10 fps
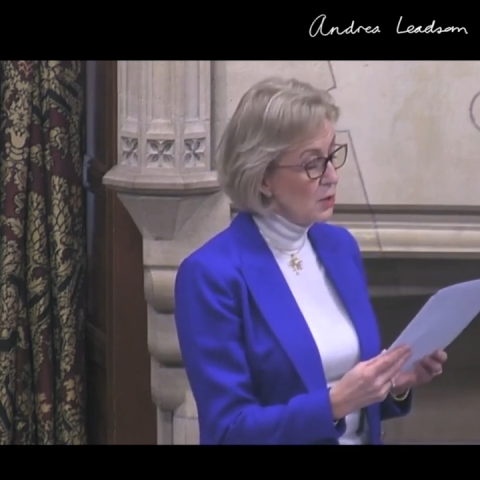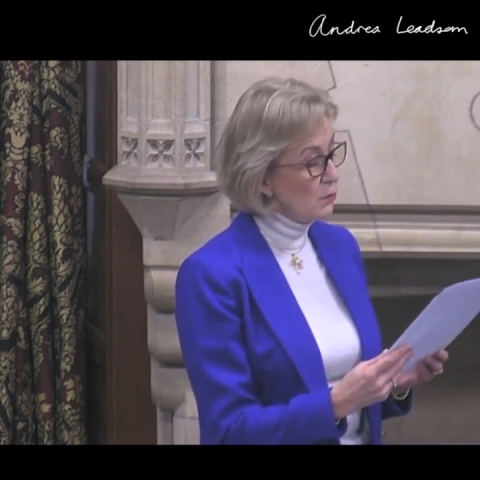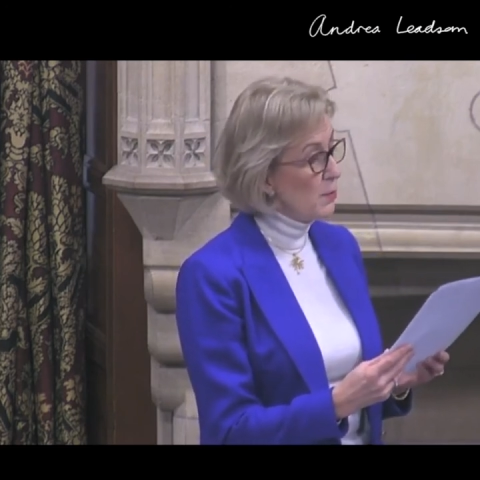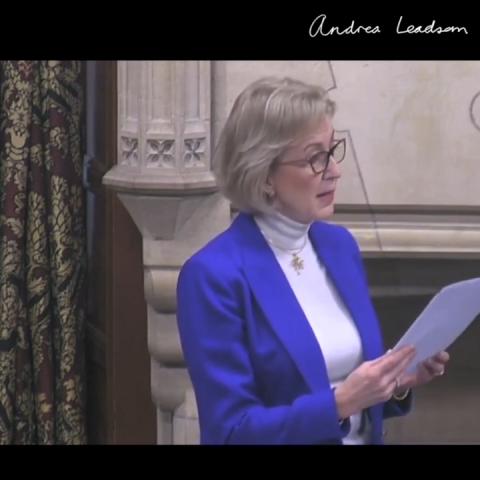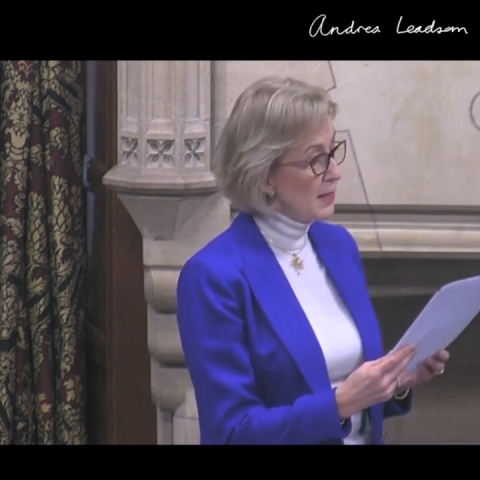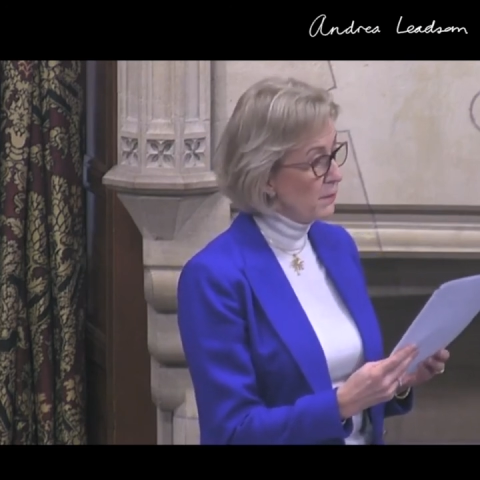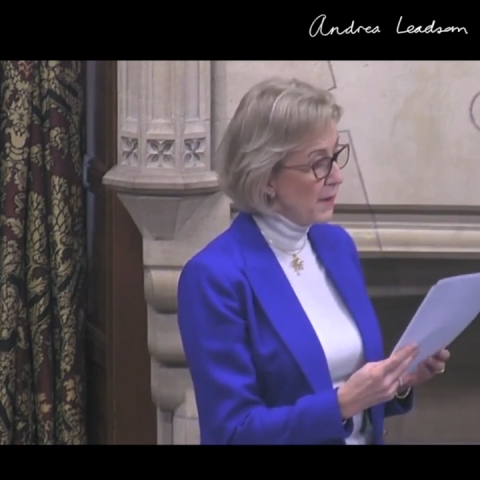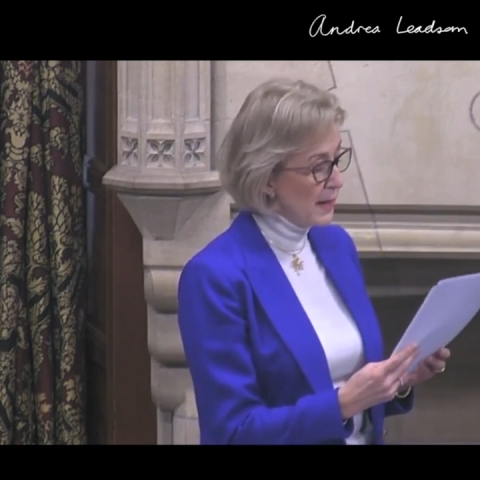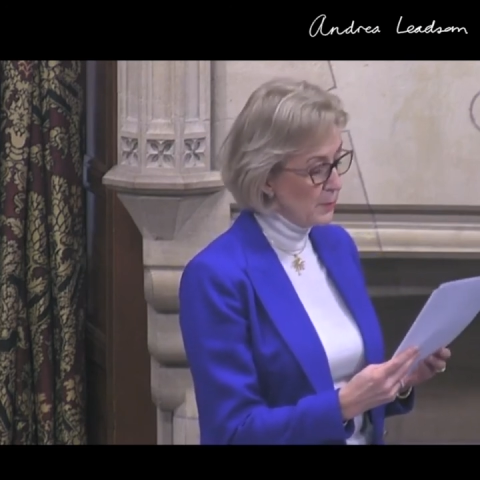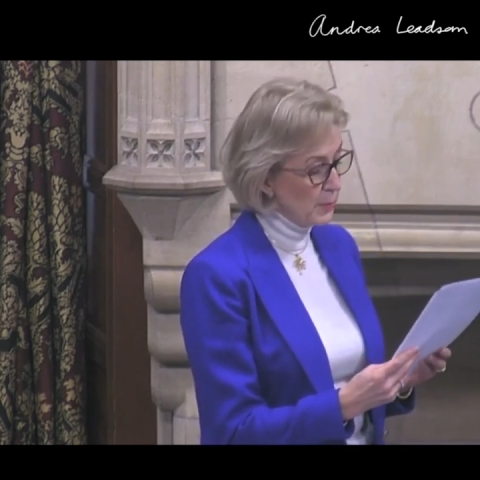remain
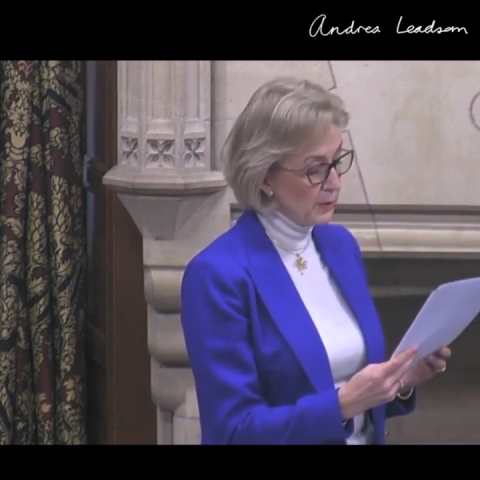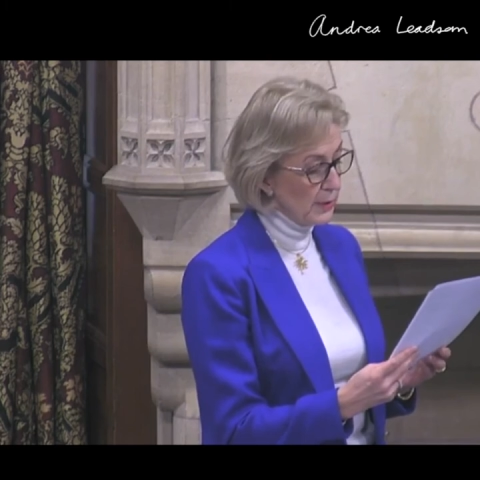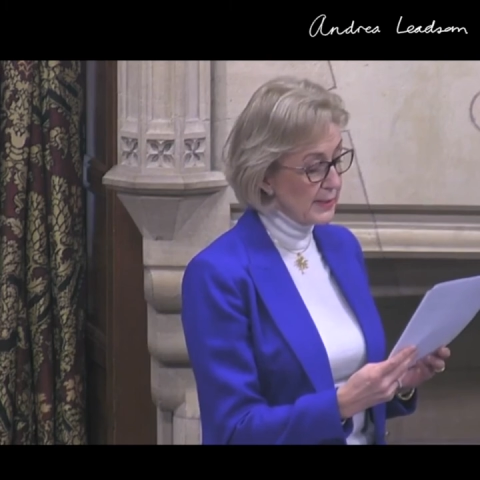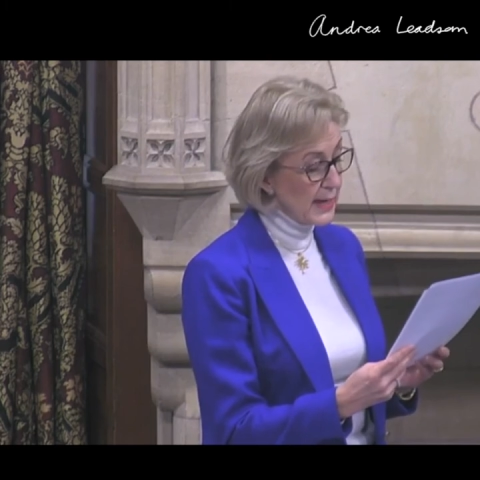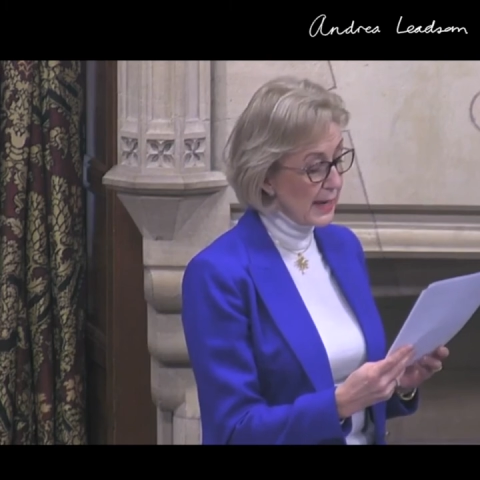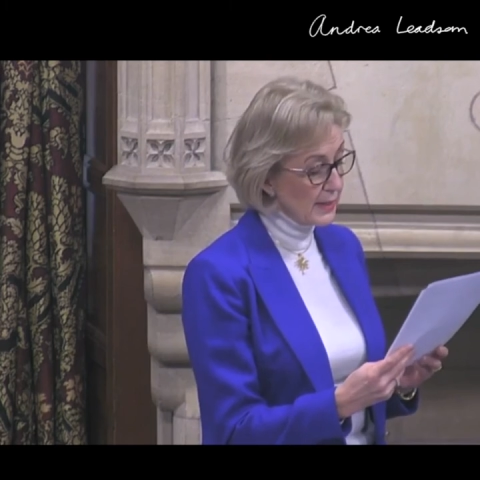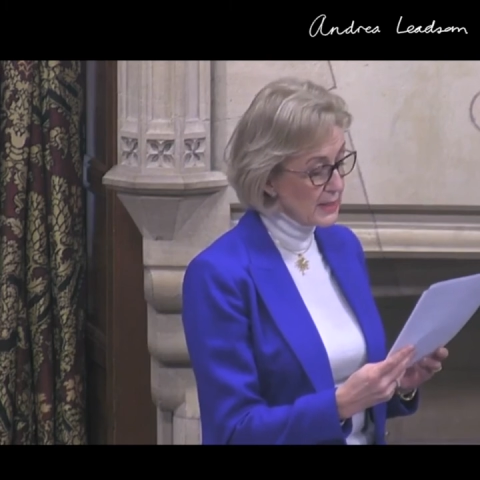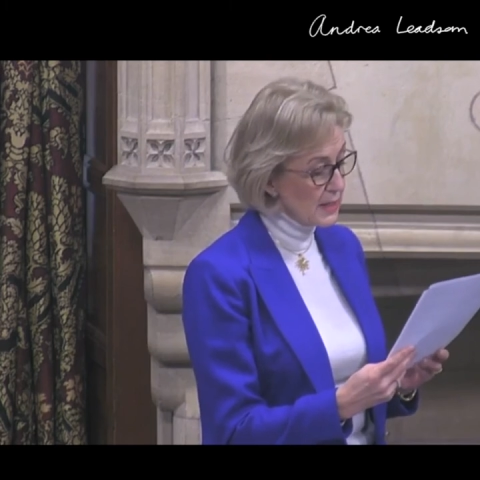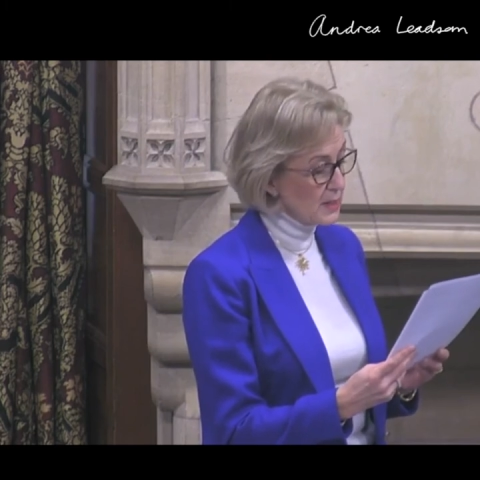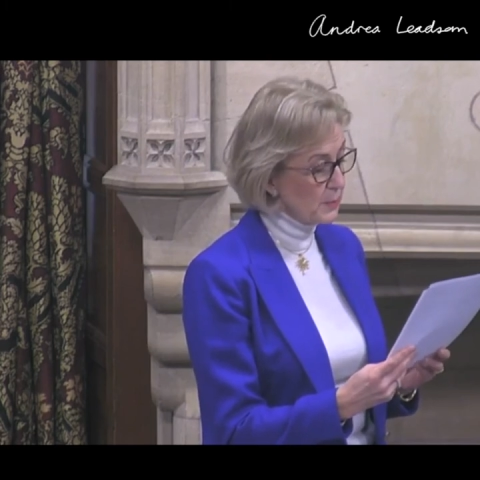available and
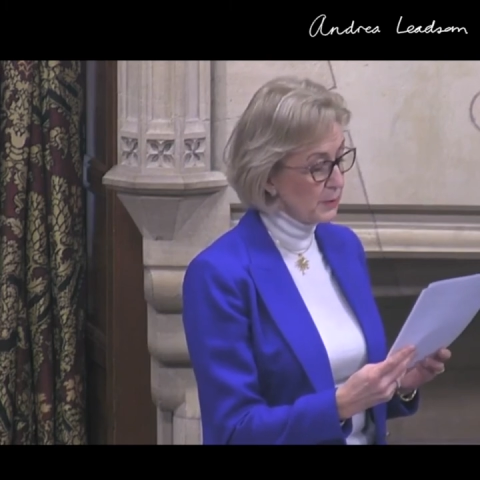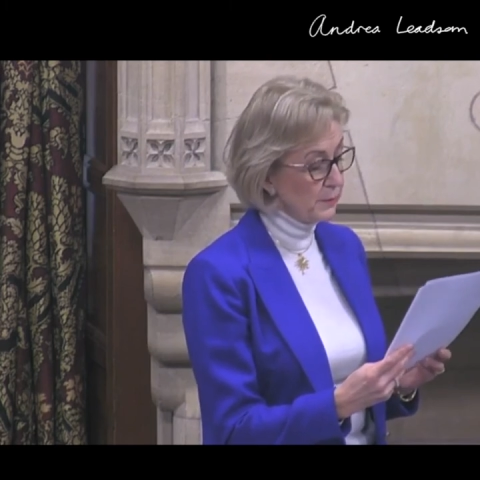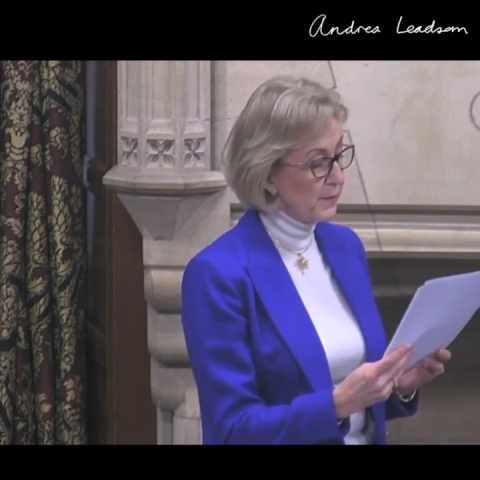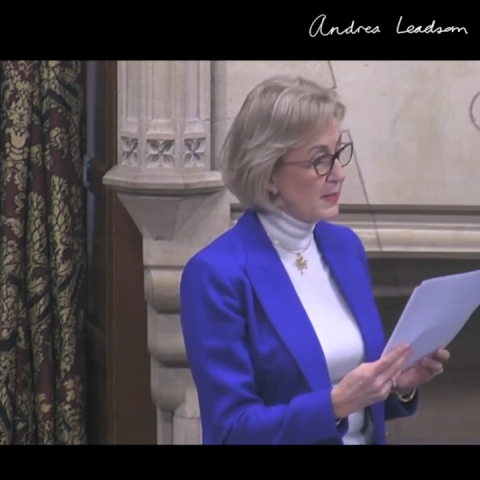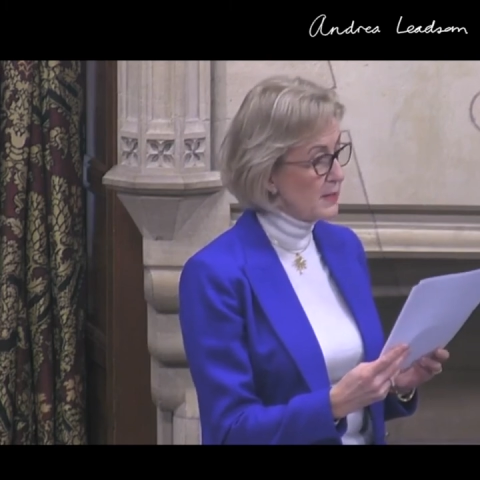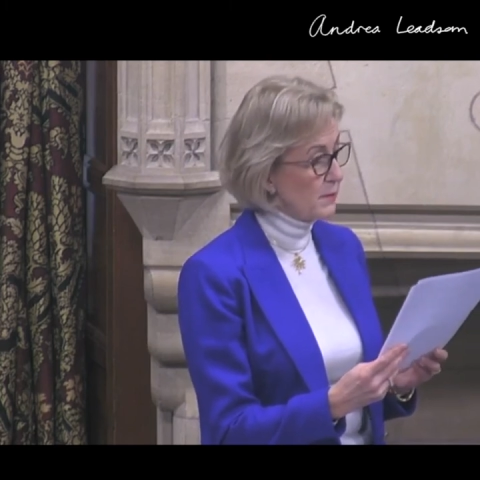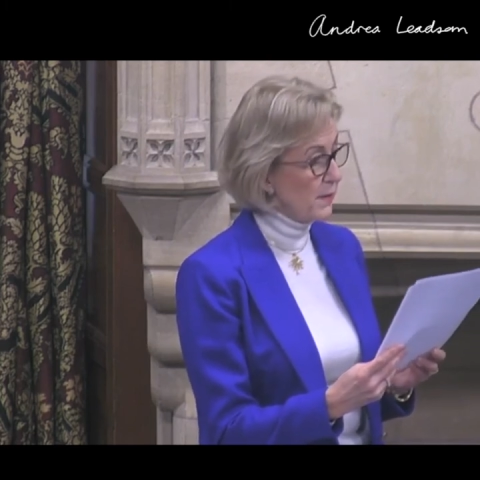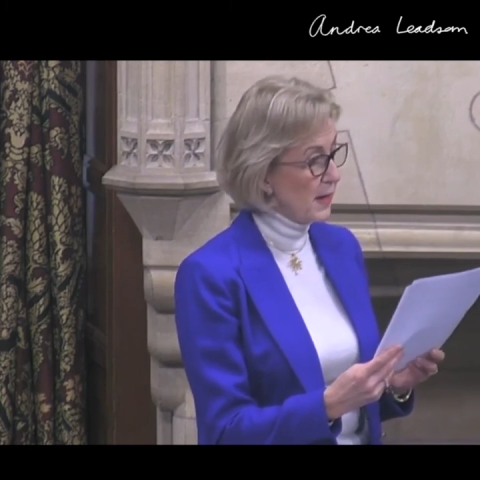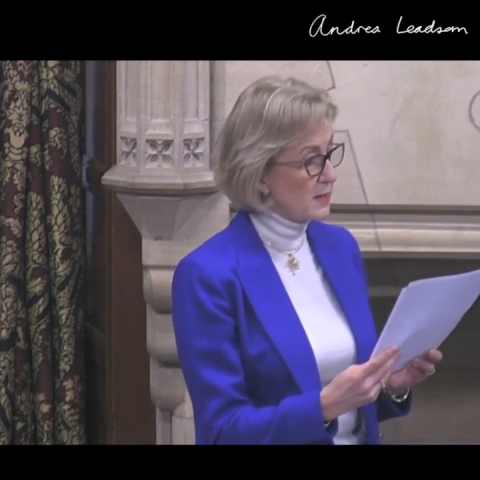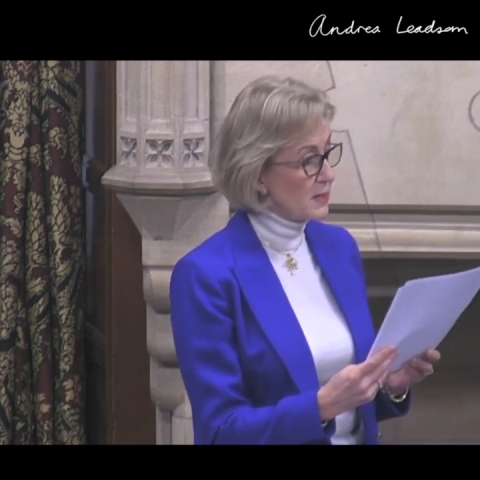accessible
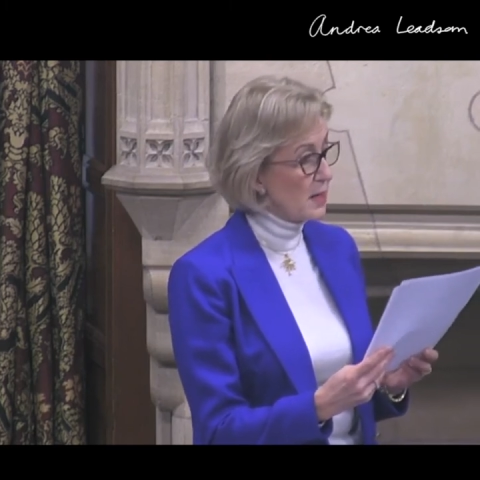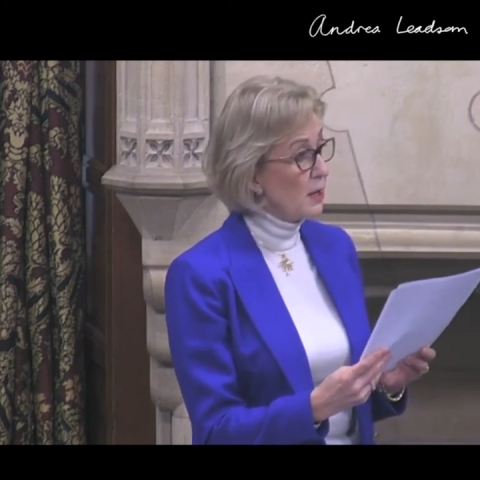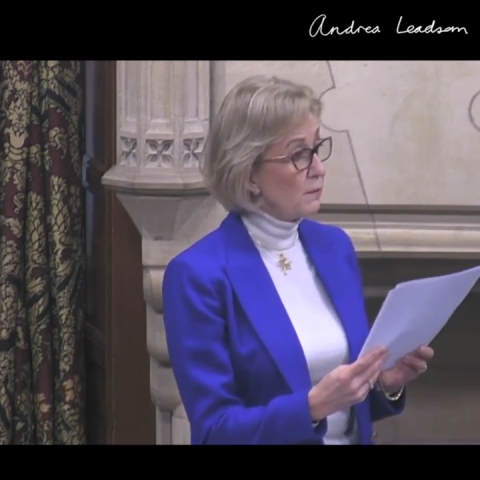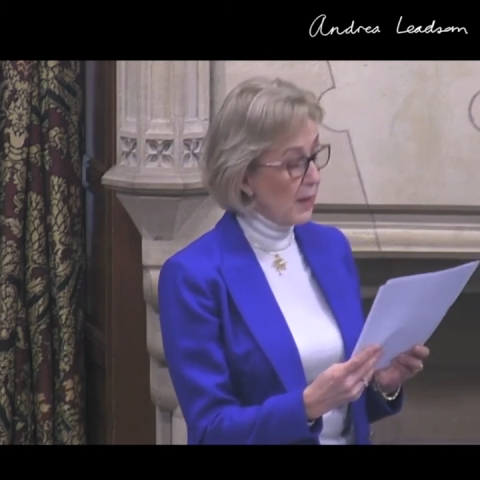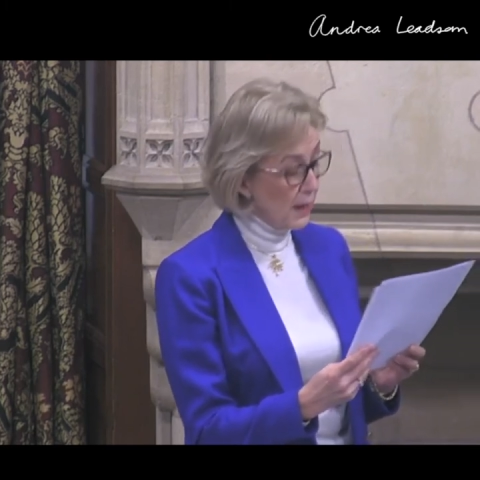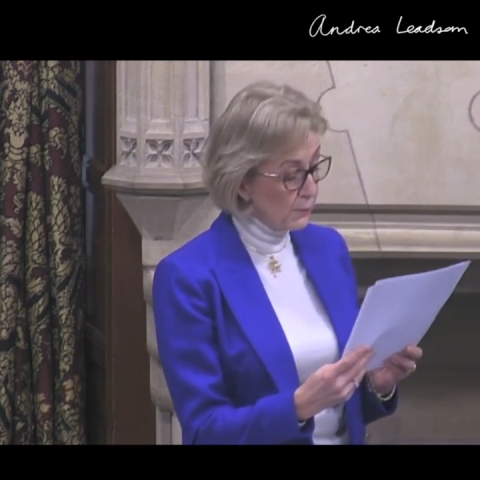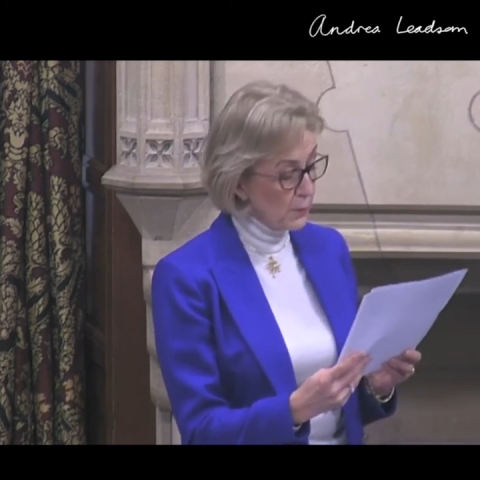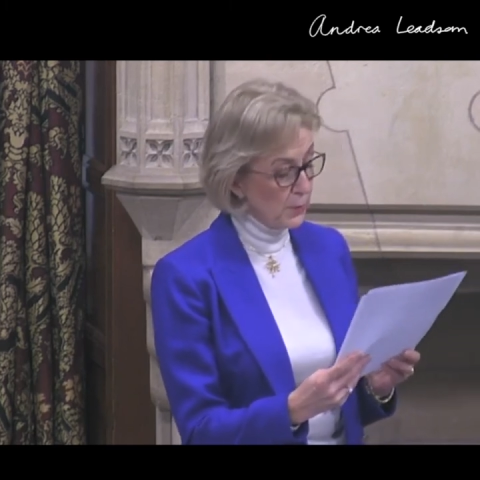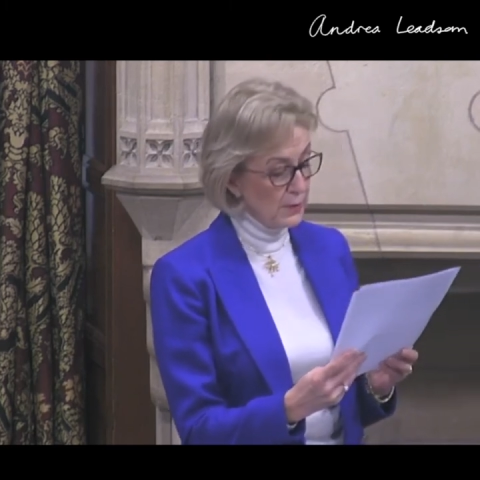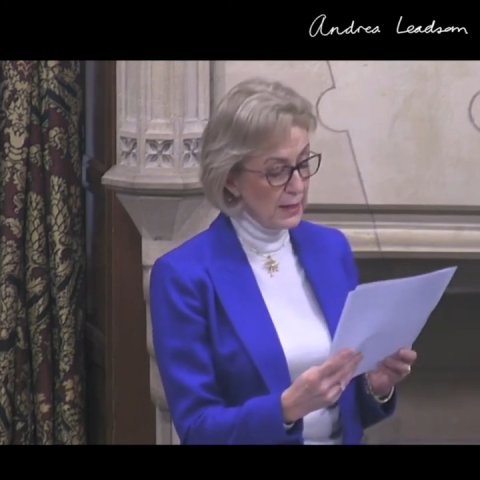face-to-face for
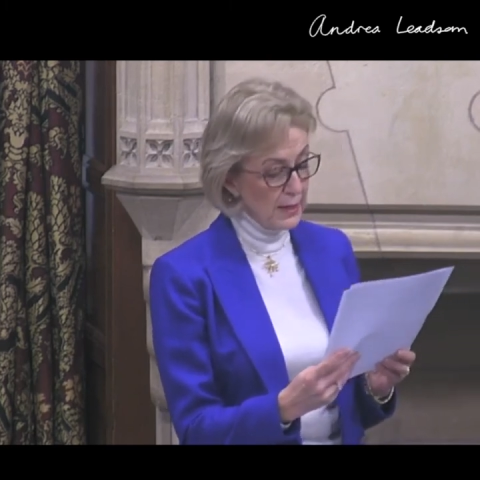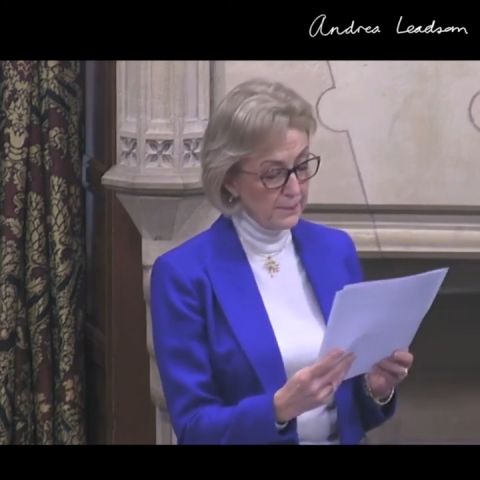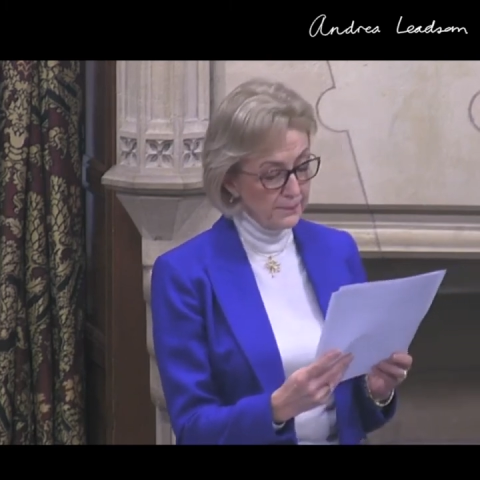everybody.